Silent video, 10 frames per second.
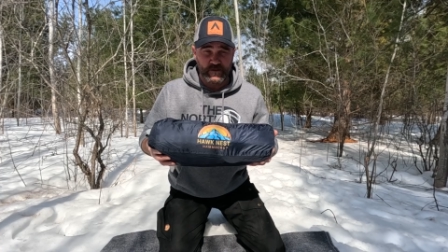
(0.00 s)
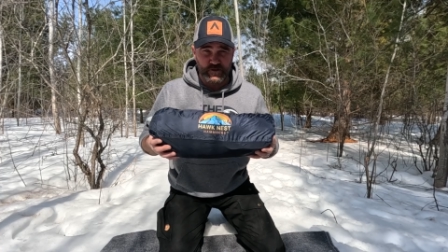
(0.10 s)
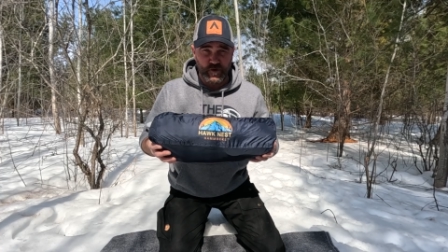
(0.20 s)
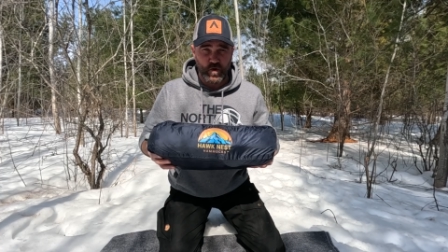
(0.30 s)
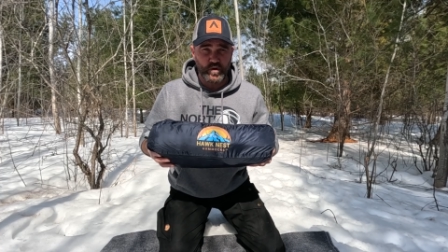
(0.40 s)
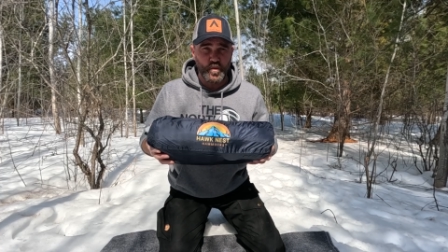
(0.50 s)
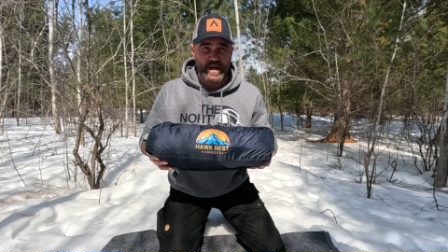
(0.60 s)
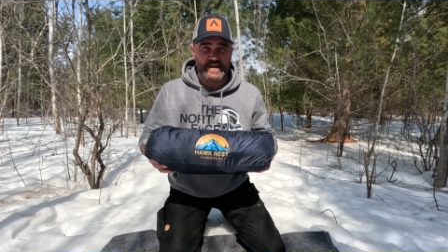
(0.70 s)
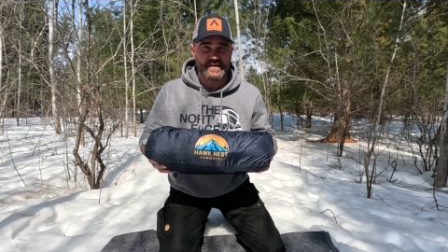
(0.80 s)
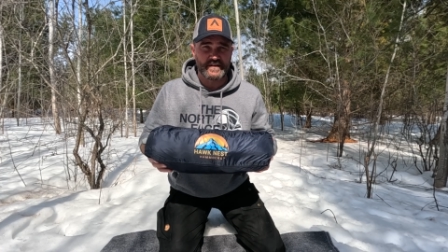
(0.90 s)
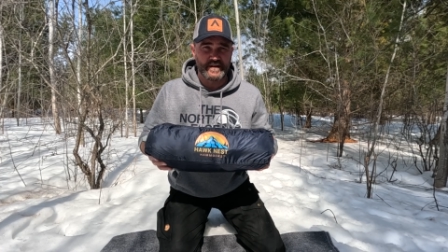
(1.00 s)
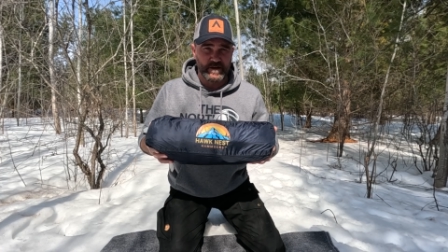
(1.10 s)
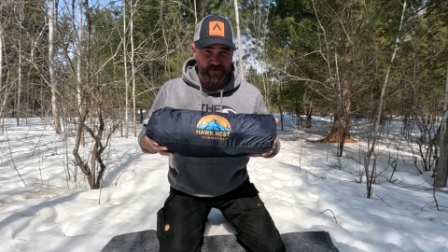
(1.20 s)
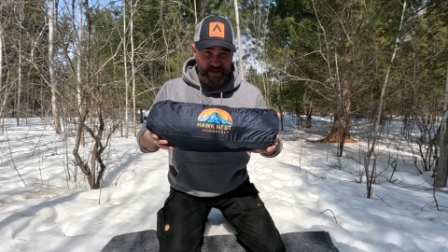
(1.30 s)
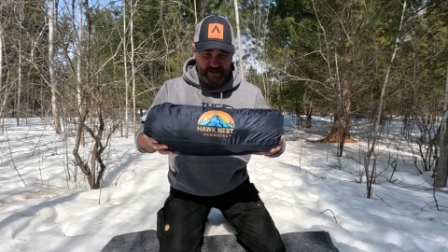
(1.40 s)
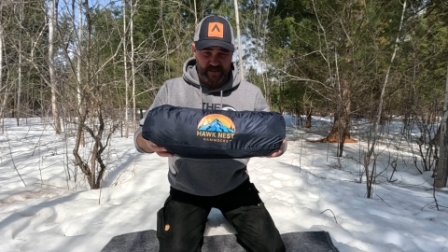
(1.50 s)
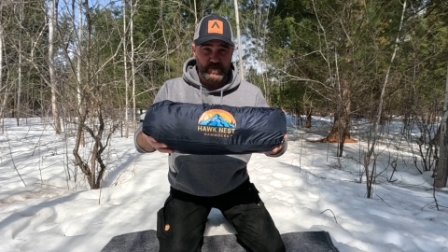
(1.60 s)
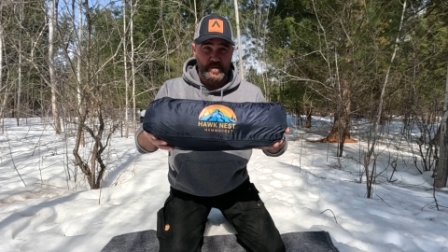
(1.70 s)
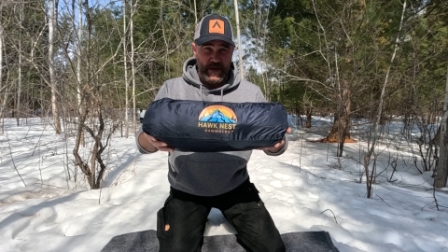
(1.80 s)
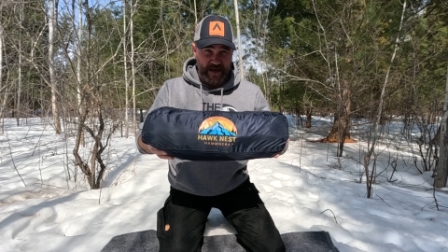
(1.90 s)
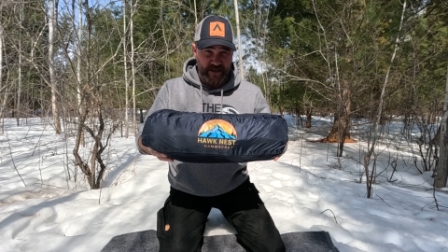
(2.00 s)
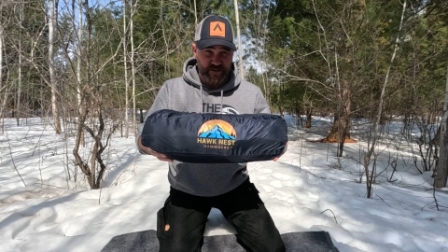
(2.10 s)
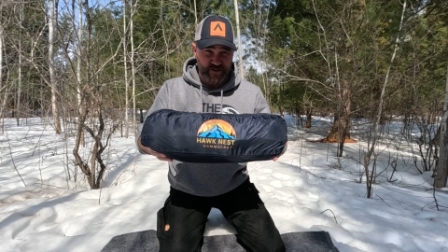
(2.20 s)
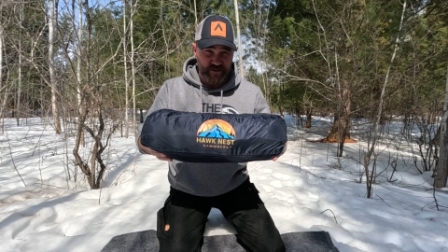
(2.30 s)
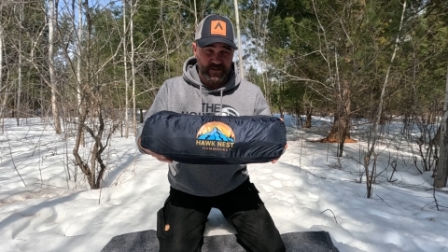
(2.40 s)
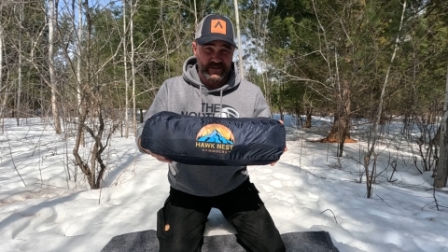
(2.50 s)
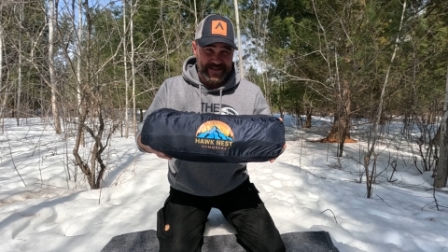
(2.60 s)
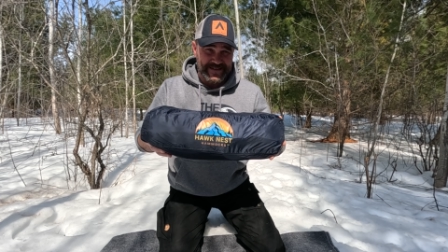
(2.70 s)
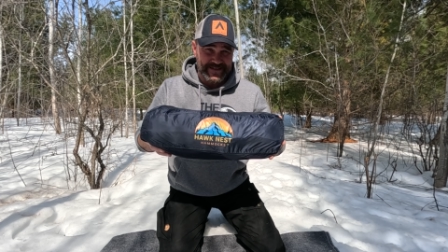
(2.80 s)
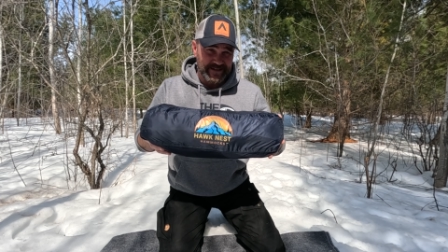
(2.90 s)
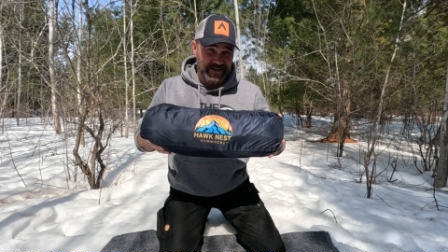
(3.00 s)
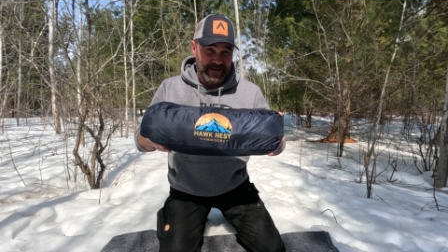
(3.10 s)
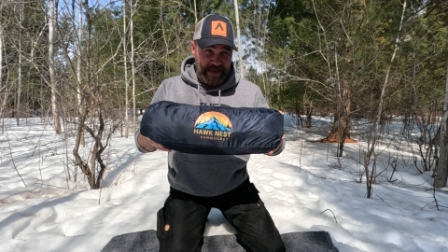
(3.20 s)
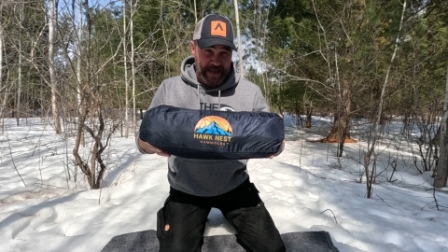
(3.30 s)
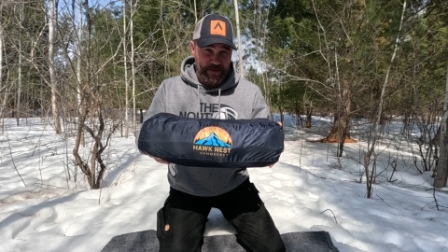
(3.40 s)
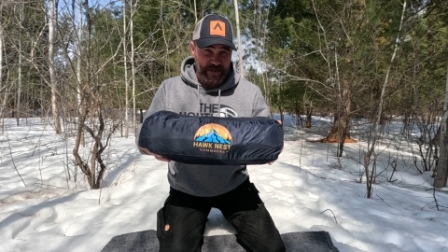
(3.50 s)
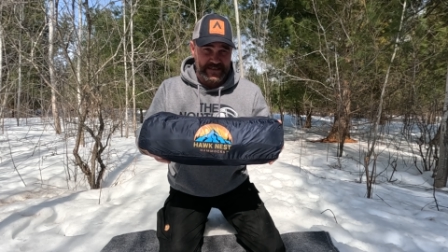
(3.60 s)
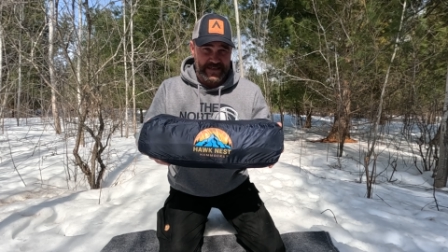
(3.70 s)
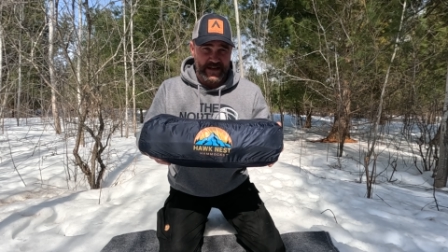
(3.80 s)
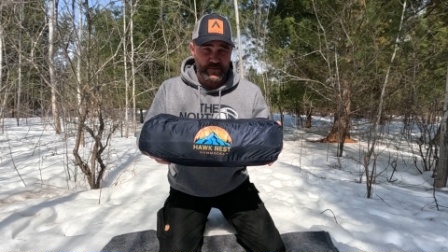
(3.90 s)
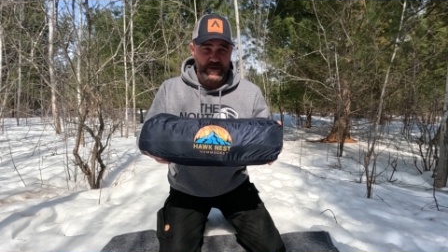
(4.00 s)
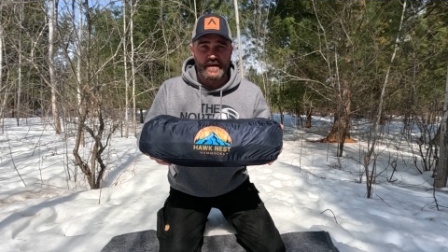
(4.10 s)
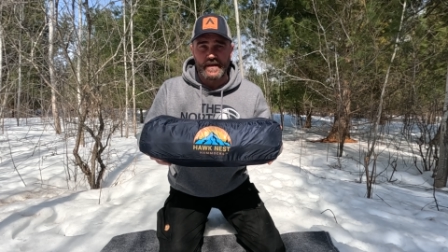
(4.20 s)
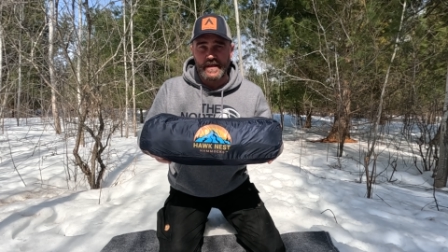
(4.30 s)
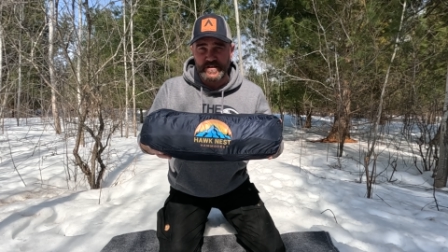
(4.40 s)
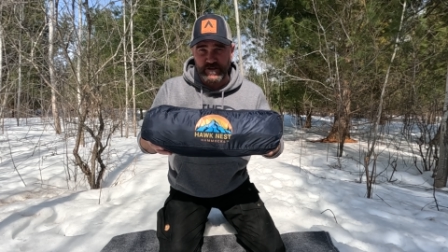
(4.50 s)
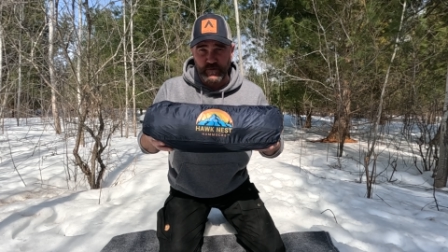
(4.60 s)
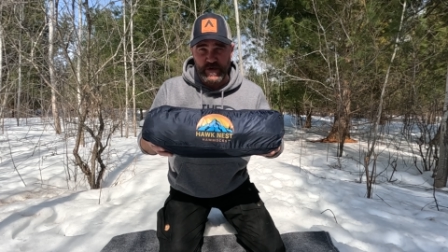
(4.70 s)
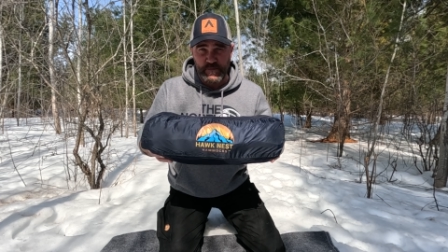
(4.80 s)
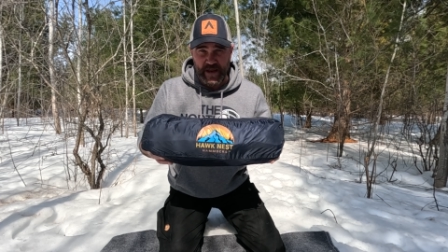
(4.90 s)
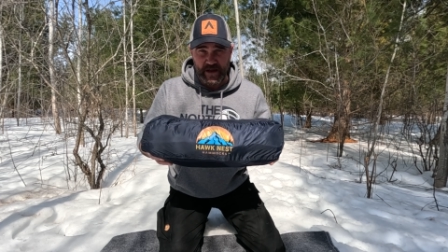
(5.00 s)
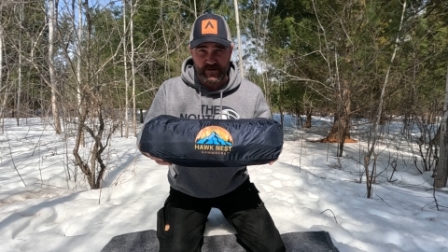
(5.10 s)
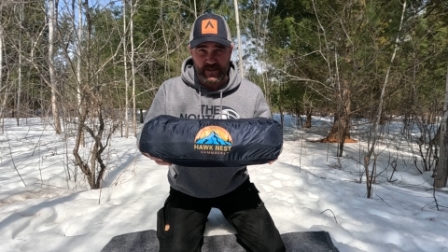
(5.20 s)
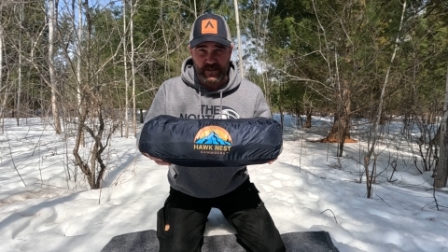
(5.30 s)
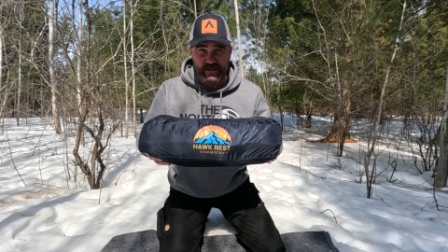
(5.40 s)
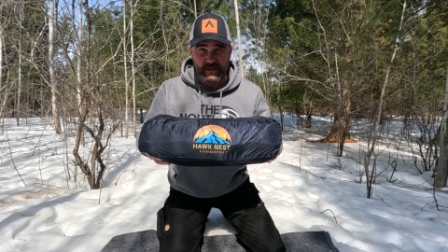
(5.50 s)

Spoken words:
The total weight of this package, this hammock setup, is 3 pounds.